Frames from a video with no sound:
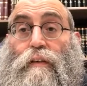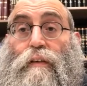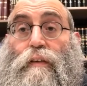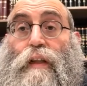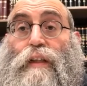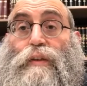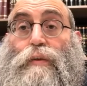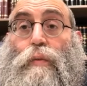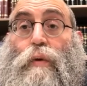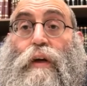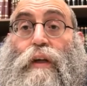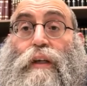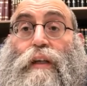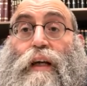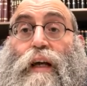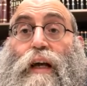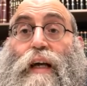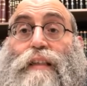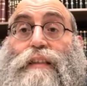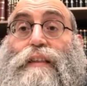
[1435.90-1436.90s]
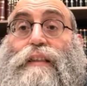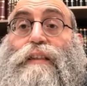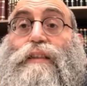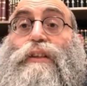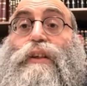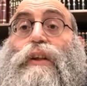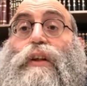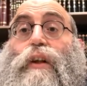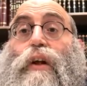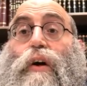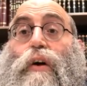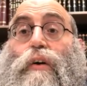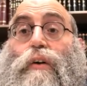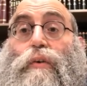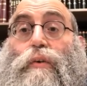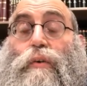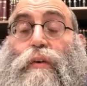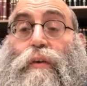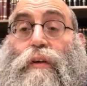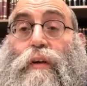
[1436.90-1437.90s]
That's why it casts its
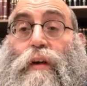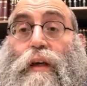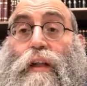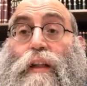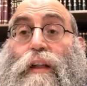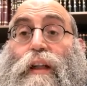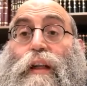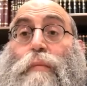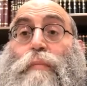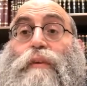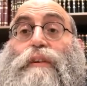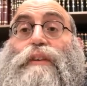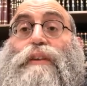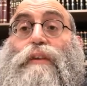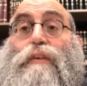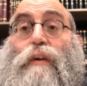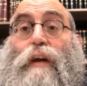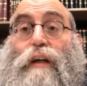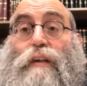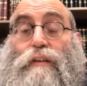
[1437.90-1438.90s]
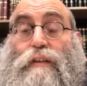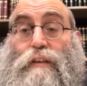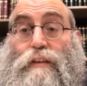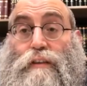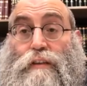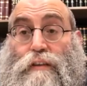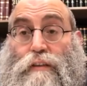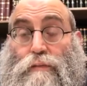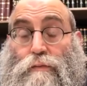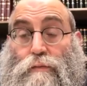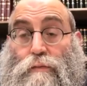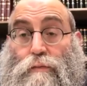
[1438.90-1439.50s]
glow and lit up its surroundings.